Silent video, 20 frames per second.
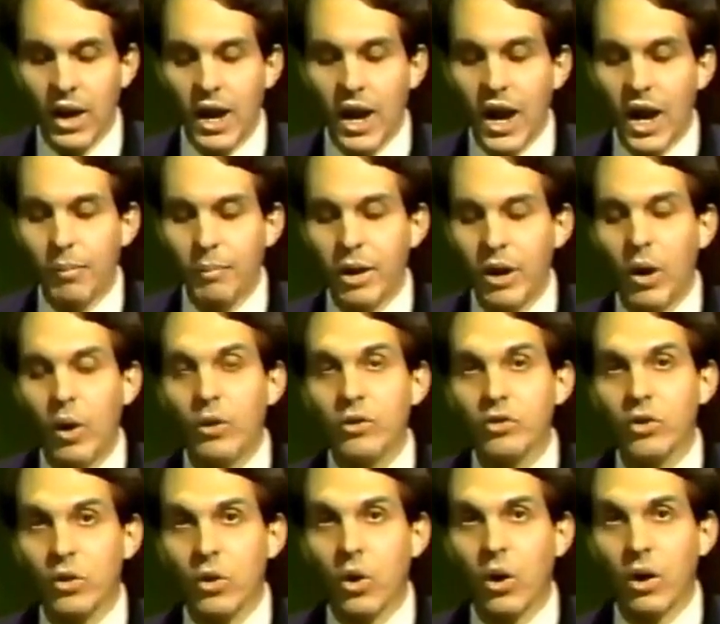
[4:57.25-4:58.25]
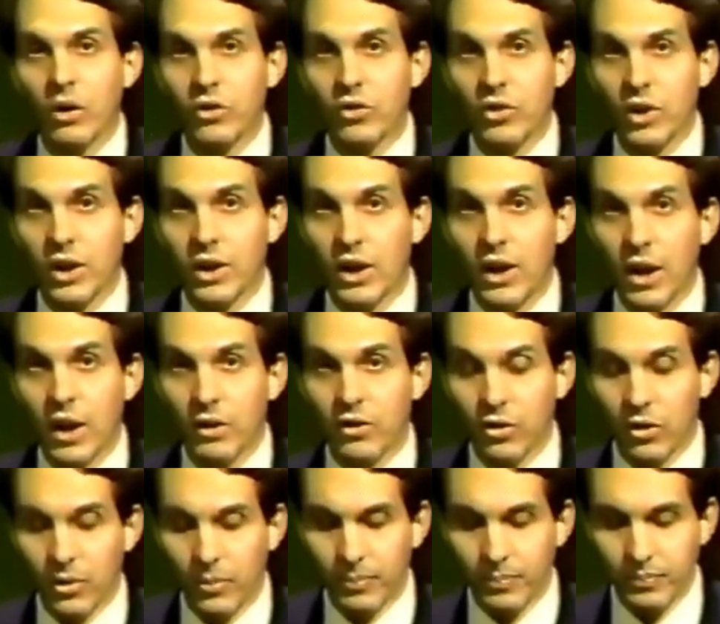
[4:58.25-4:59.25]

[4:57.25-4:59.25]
and may also cause skin cancer.